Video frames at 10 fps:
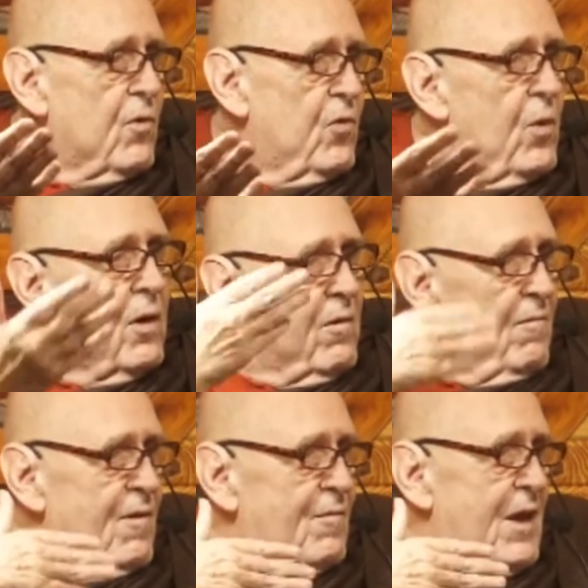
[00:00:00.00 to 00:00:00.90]

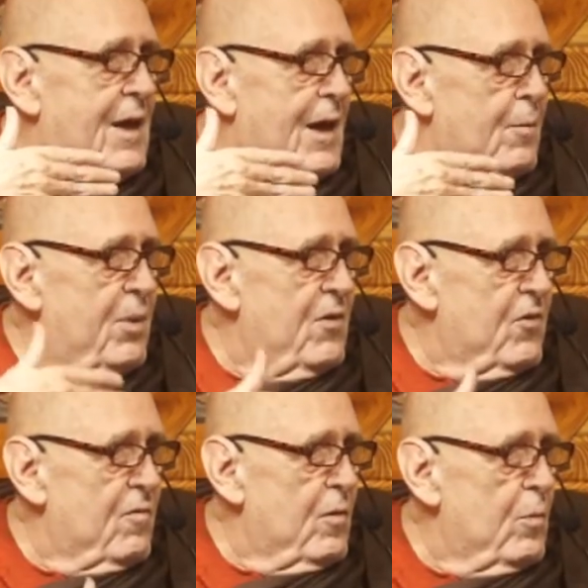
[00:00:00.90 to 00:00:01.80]
250 copies
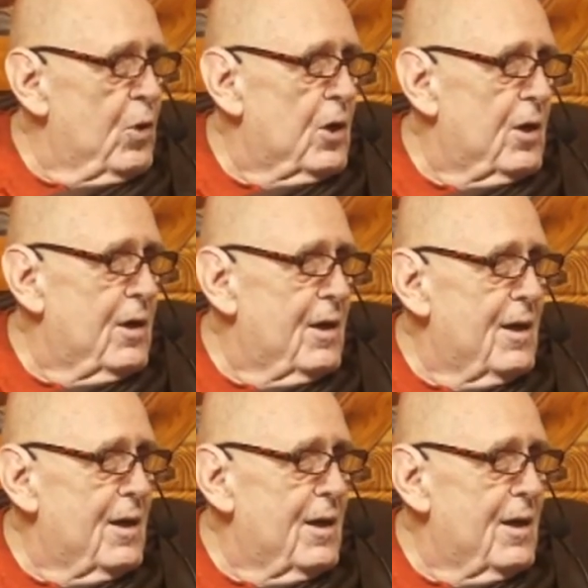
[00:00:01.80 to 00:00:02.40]
of the book.